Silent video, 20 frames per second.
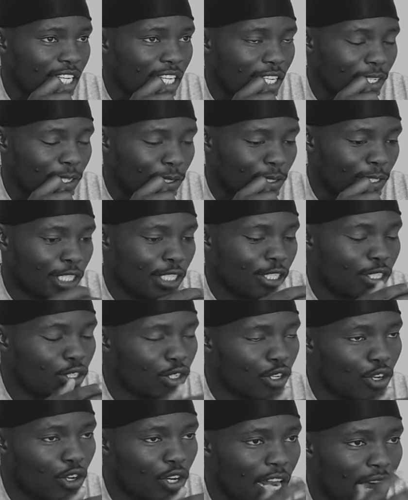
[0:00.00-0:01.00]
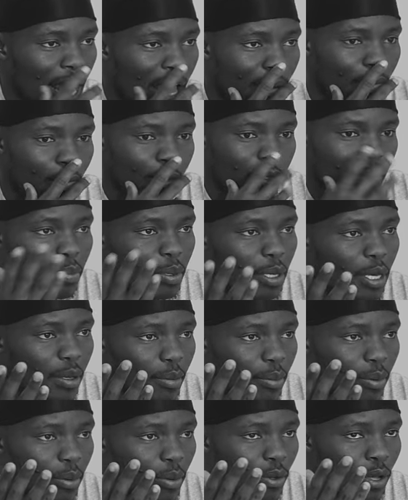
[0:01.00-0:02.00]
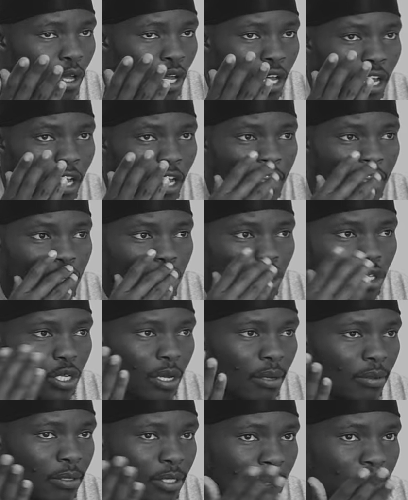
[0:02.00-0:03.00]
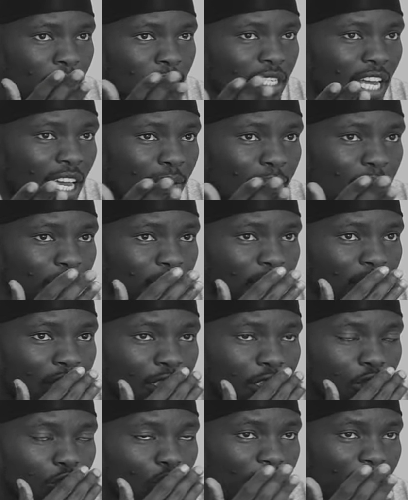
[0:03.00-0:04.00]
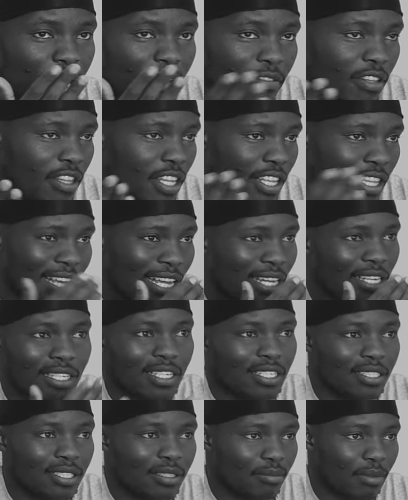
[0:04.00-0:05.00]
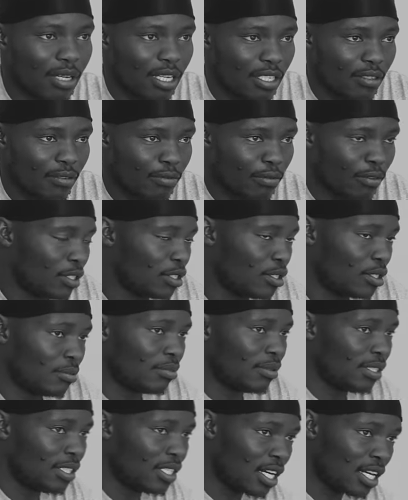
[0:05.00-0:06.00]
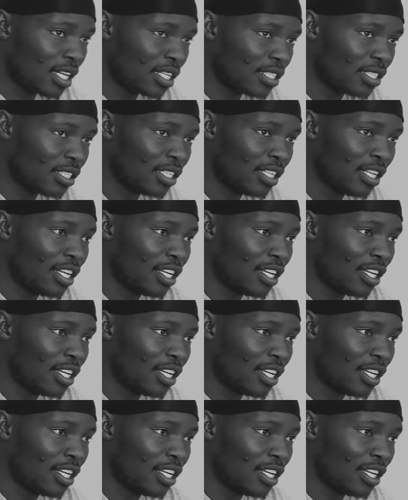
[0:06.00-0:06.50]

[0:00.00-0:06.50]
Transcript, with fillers: You know, you need to collab with people so sometimes it's not everything that needs money for it to be done.